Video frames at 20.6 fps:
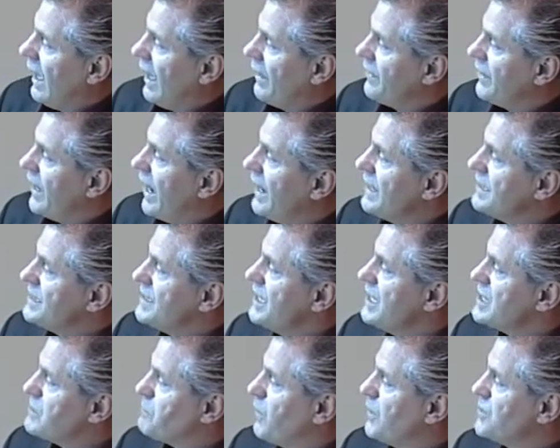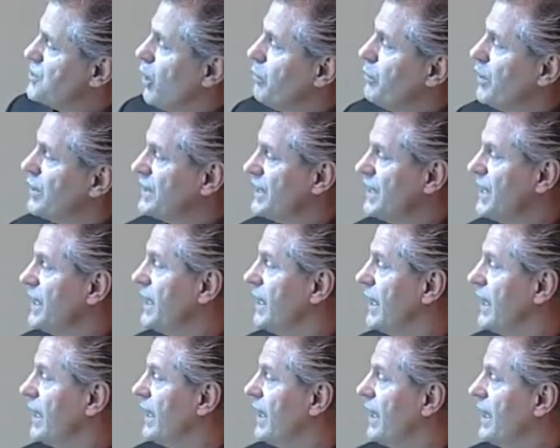The I Ts
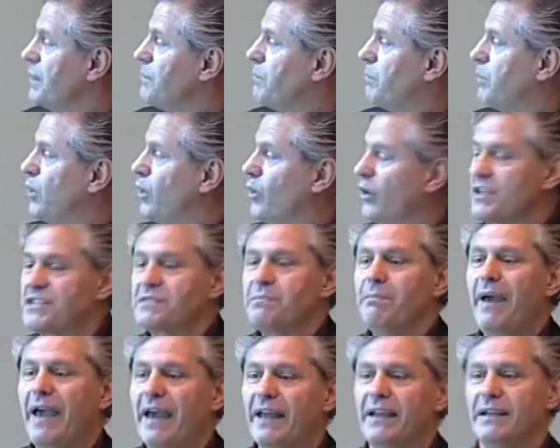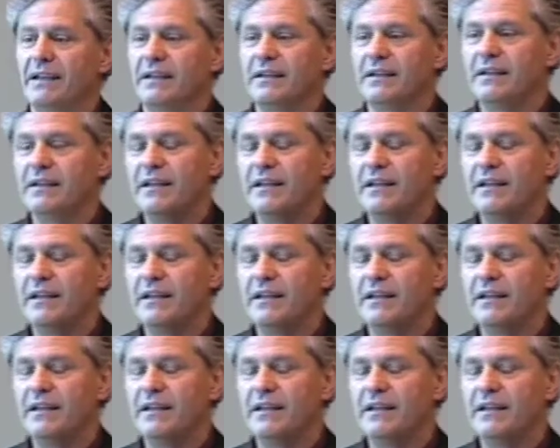predominantly employs men.